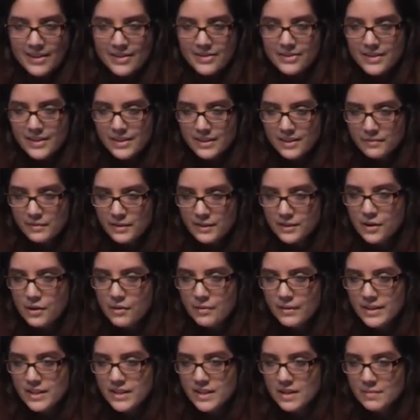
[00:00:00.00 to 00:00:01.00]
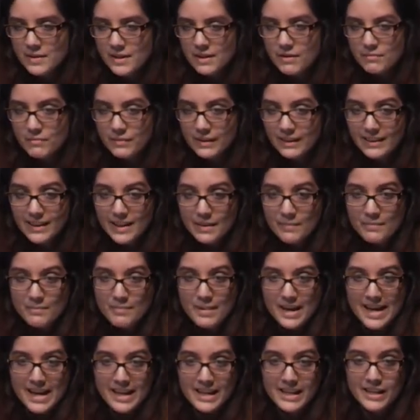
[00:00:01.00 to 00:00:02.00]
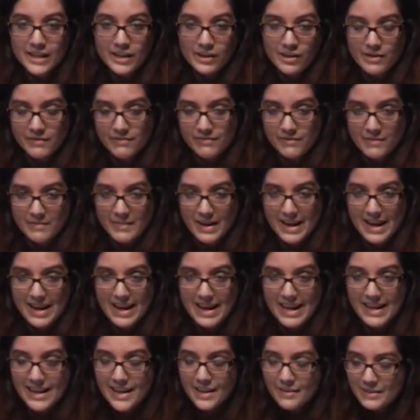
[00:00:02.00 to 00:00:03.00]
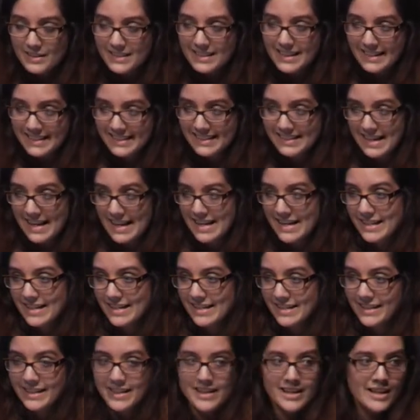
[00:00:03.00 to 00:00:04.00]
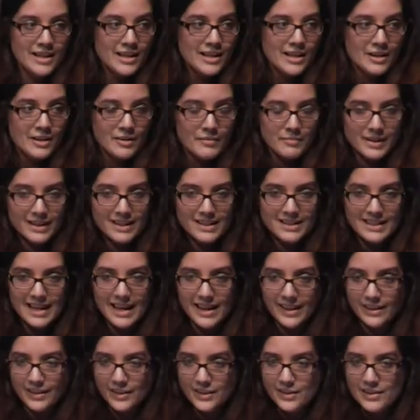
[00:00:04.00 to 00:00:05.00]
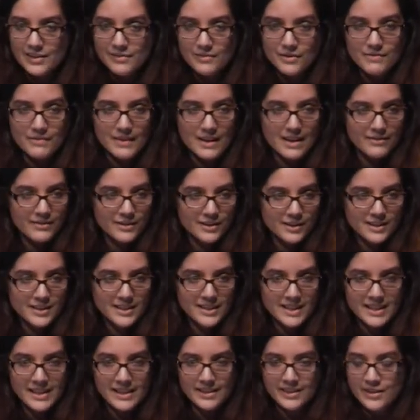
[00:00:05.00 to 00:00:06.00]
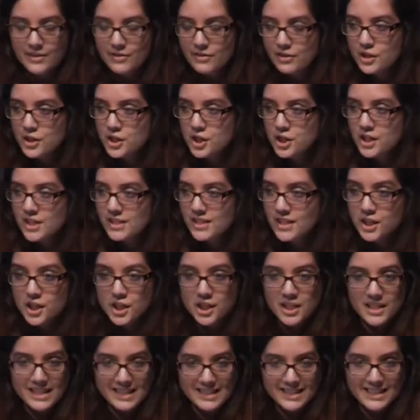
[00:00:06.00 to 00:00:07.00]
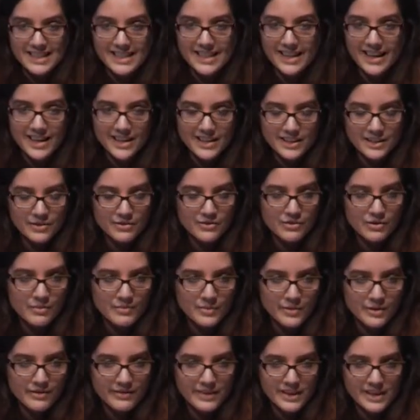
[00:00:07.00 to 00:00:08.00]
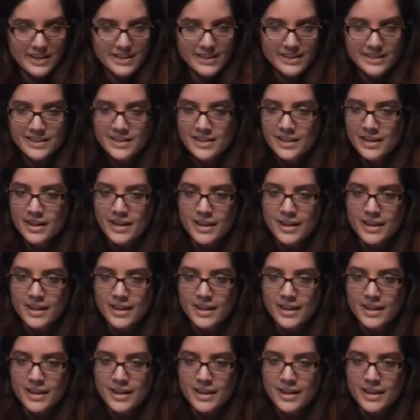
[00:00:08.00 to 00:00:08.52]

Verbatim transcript: This was going to be a really big year for me, and I was excited because I don't know if you've ever seen those ch cheesy high school movies